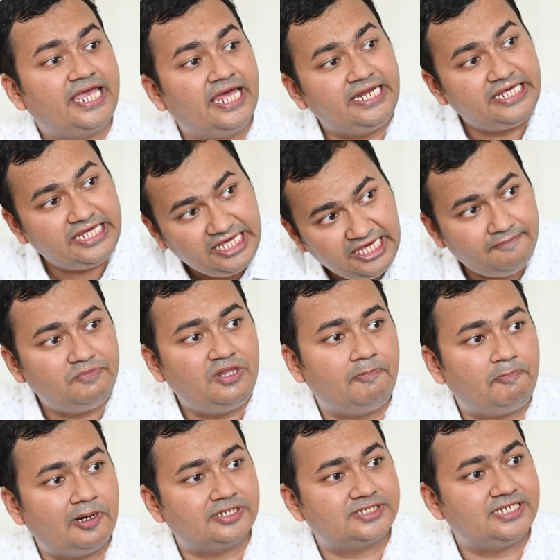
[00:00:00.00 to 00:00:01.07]
can keep
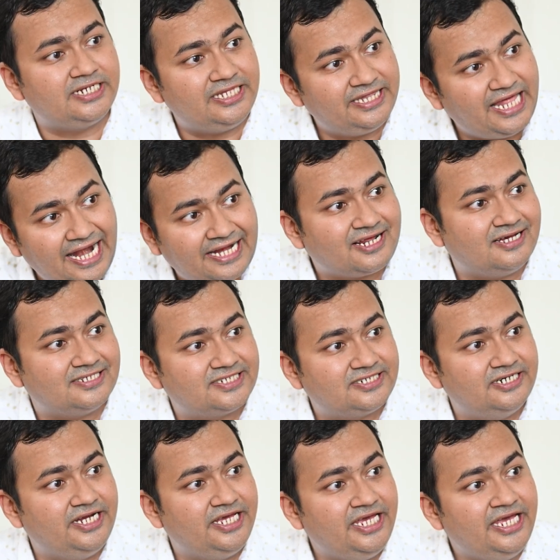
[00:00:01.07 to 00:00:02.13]
the person in that
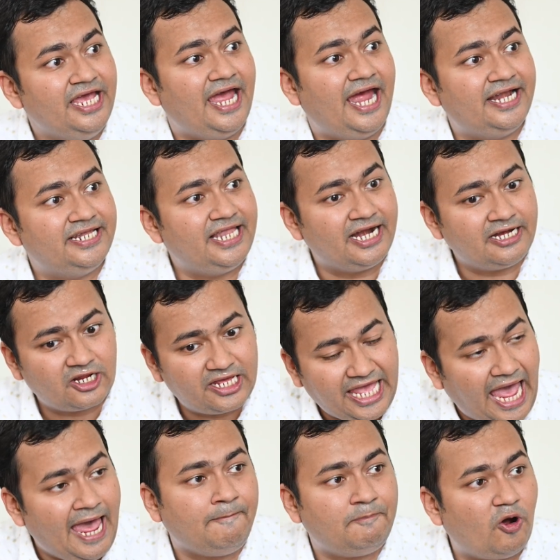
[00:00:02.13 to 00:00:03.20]
custody and that
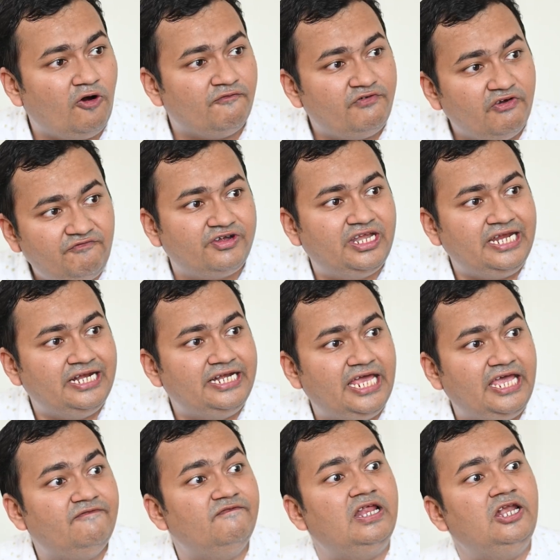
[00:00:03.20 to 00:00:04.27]
cap of 15
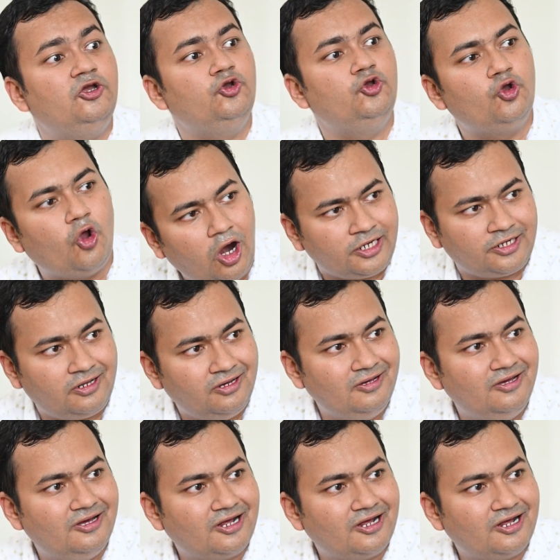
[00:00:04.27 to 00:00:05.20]
days will not